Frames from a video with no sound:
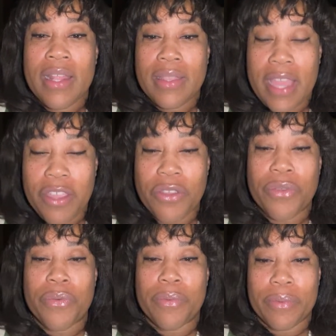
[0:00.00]
Thank
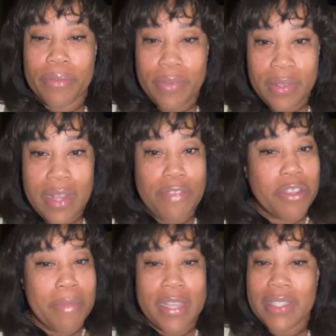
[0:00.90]
you, loving
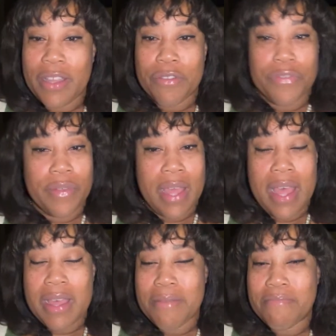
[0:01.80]
myself.
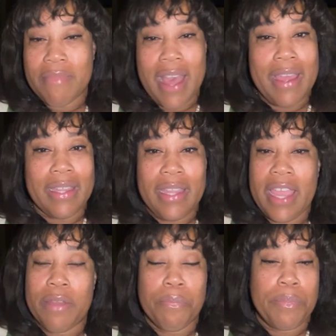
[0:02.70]
I
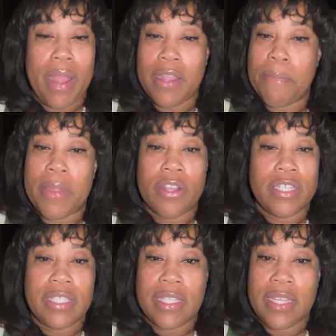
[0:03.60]
could barely
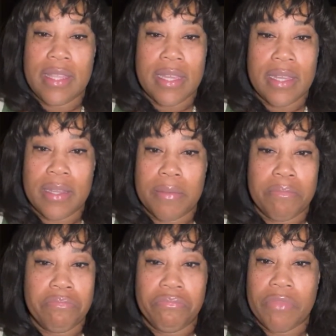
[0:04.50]
see the
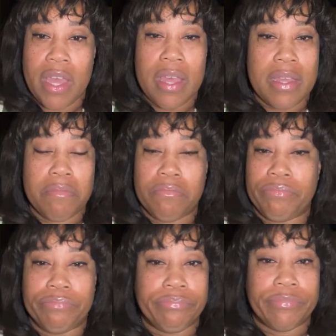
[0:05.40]

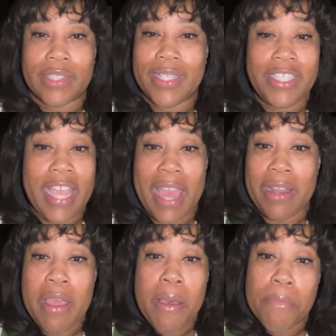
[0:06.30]
chat.
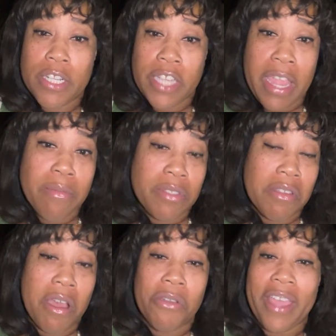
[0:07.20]
But James,
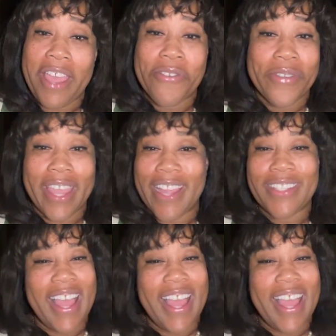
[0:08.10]
okay, who cares?